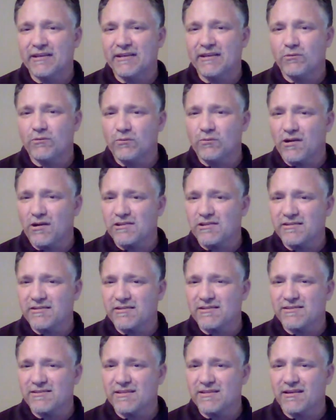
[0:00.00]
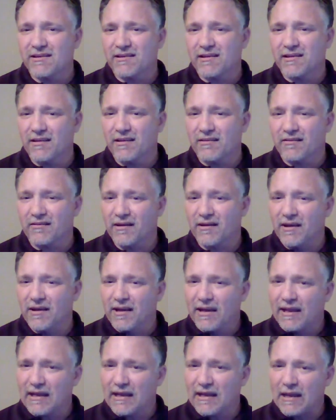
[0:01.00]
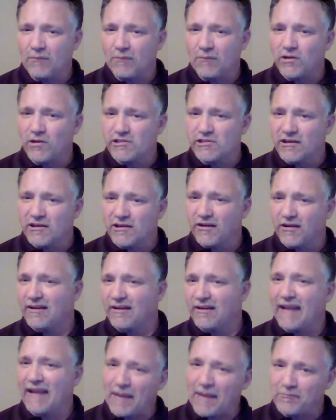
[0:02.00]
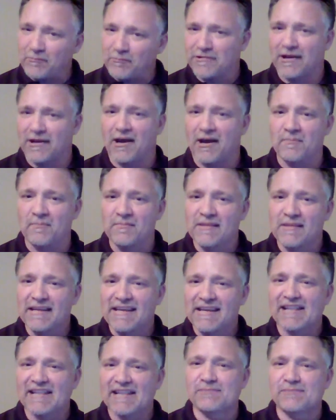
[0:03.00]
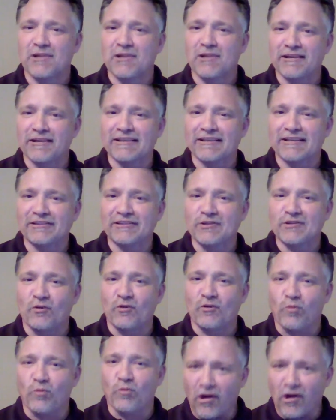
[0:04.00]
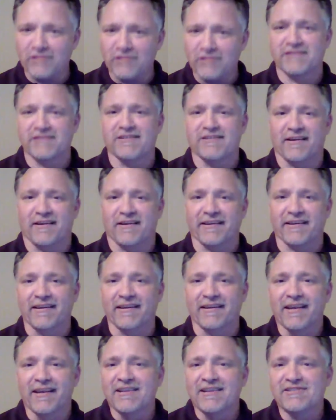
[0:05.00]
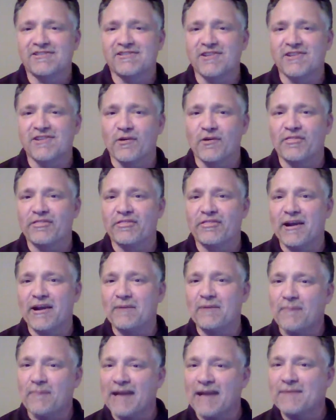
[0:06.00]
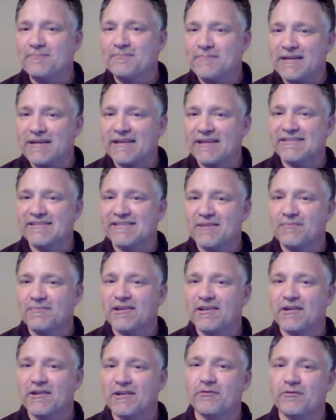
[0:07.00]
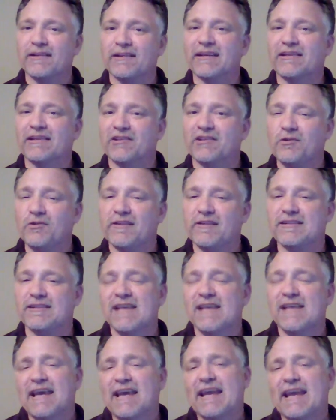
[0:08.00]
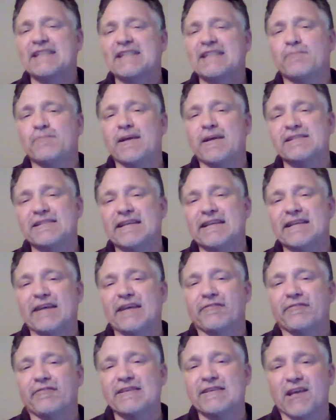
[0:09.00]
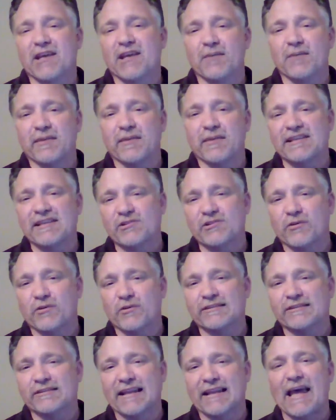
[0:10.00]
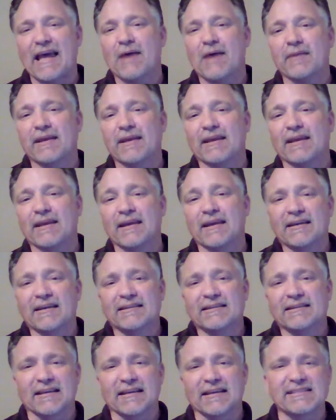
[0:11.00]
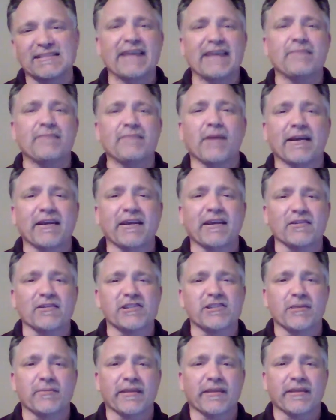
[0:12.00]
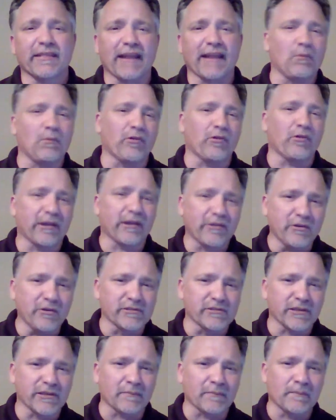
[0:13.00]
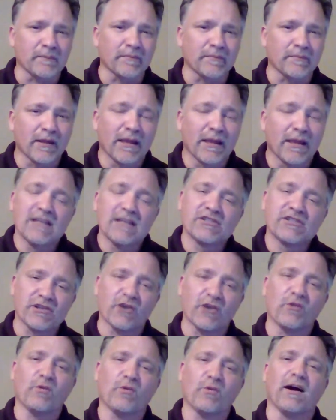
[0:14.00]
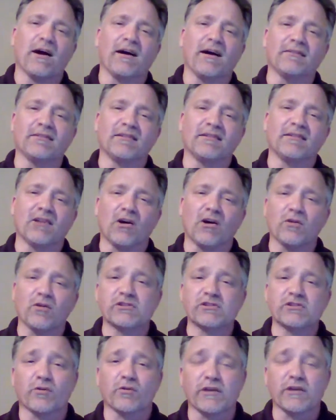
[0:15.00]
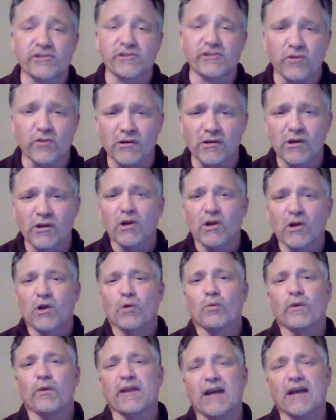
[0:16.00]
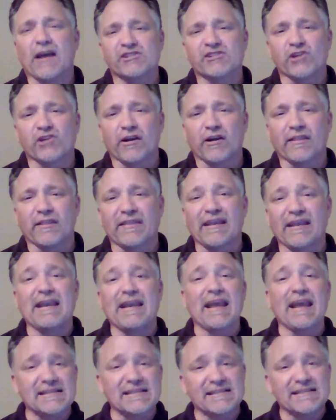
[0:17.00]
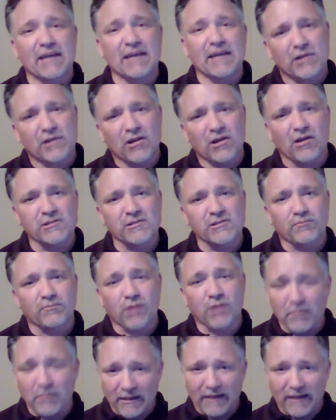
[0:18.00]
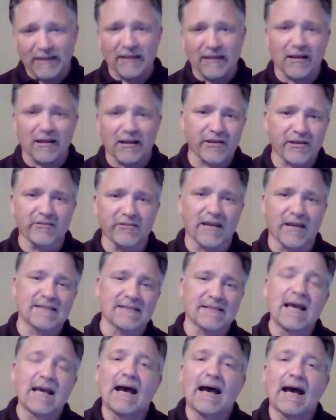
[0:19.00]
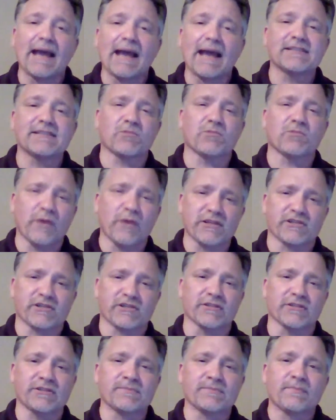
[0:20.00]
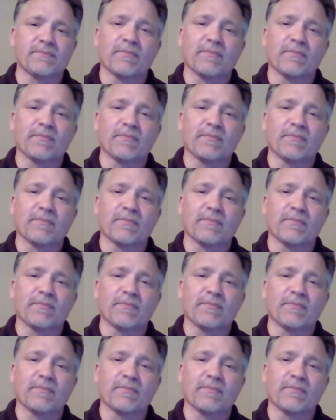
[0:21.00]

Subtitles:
We're watching this thing together, and I'm watching it on a laptop. It's plugged into a wall socket, so there might be something really to this, especially if this company is going to allow me to save money on something that I'm already using." So long story short, we got started the next day because, probably like a lot of you guys, I had some questions.